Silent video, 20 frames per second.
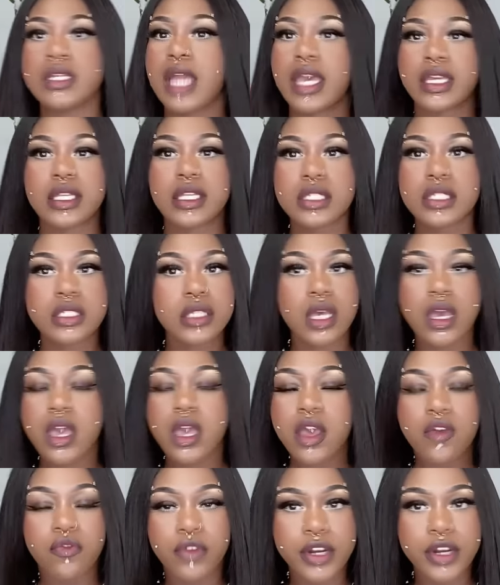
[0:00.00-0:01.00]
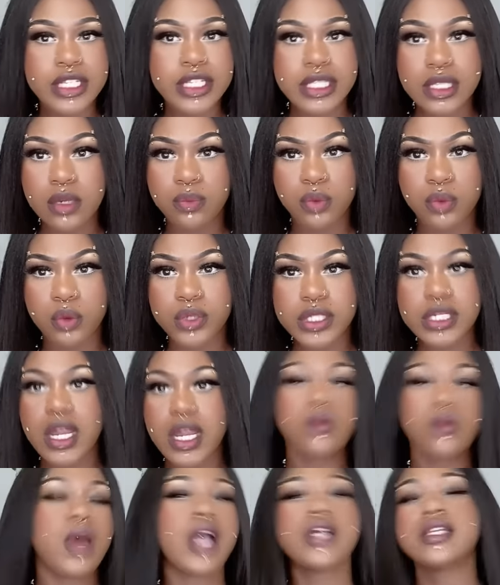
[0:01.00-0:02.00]
Like, it's very simple. It's
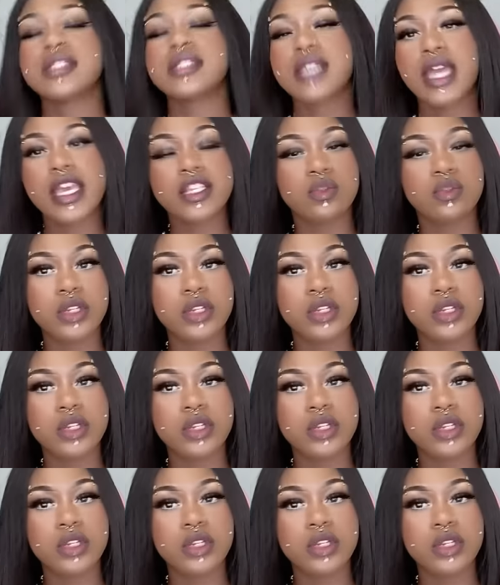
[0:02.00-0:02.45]
not rocket science.